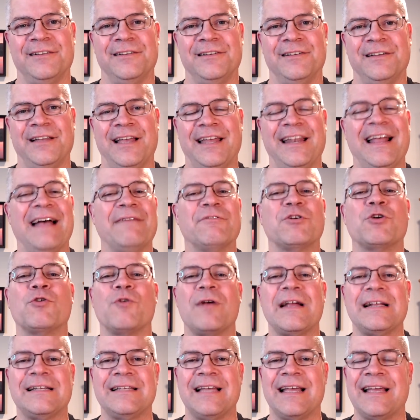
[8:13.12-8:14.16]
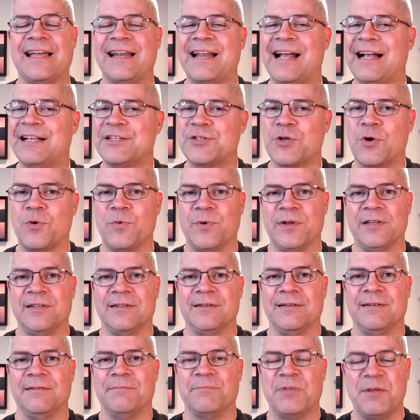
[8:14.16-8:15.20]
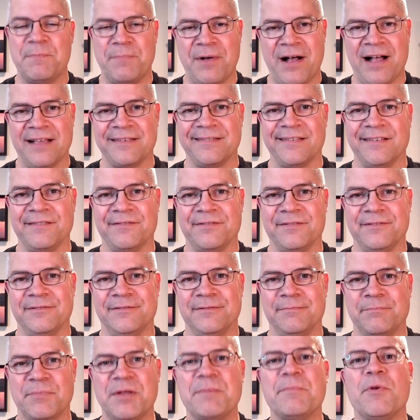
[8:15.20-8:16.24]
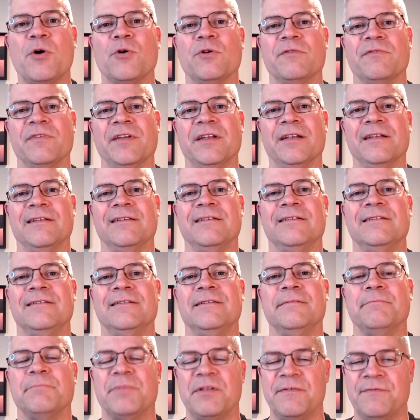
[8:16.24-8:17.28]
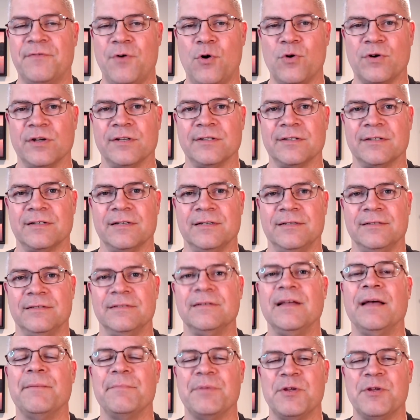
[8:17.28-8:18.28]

And have a great day. And as always, be positive, be motivated, be focused, and be